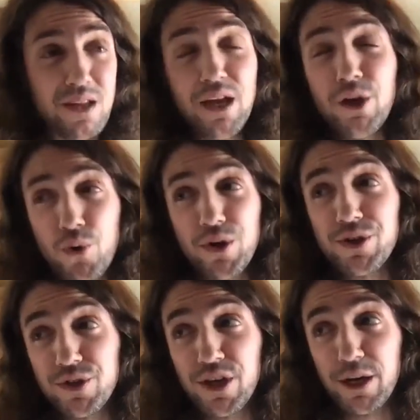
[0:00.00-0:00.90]
and
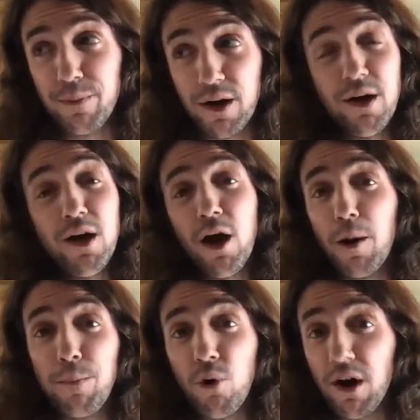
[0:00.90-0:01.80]
Kristen Sinema are
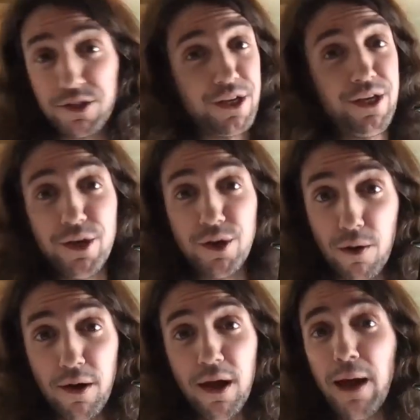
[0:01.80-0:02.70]
brought to heel,